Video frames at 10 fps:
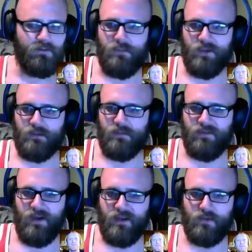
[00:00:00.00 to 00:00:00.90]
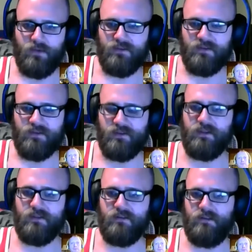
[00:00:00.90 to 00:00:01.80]
Try to mix up your fat sources,
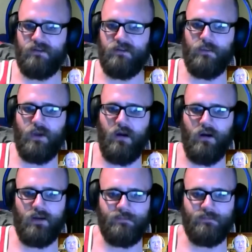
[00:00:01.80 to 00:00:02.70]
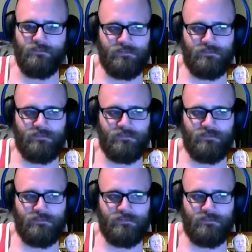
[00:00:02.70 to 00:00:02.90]
and you'll be all right.